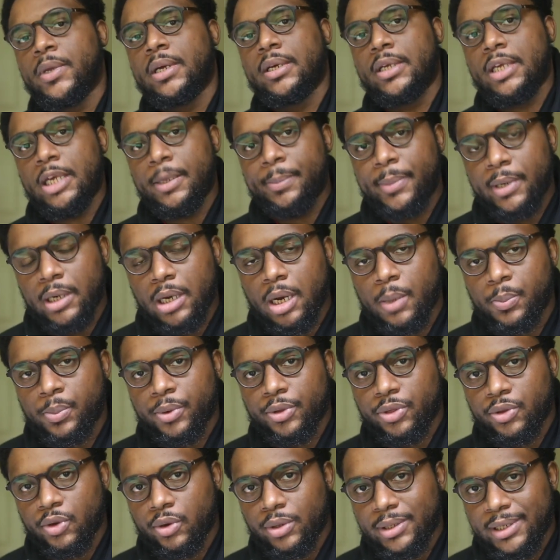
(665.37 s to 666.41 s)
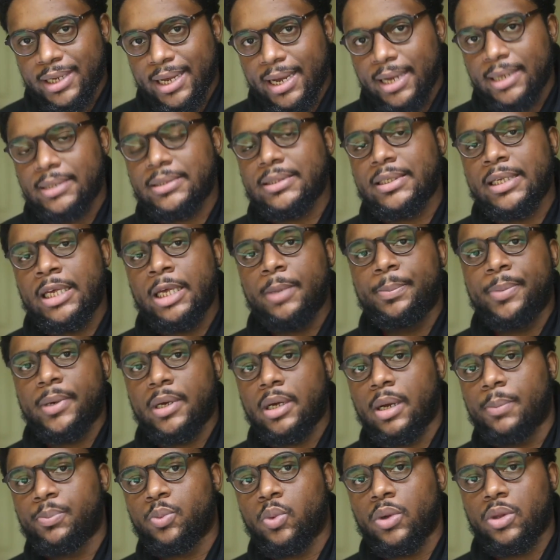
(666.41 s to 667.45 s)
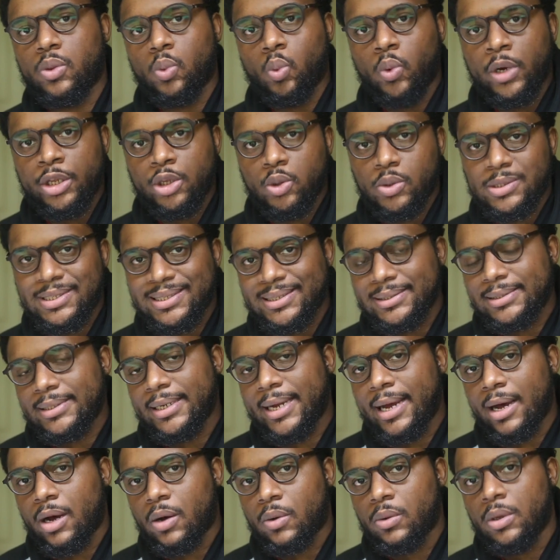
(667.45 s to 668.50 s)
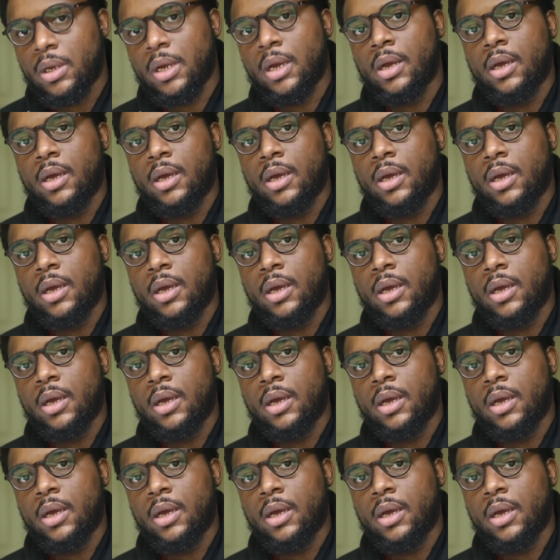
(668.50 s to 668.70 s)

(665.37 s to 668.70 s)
keeping up with your dates, keeping up with when you sent it out,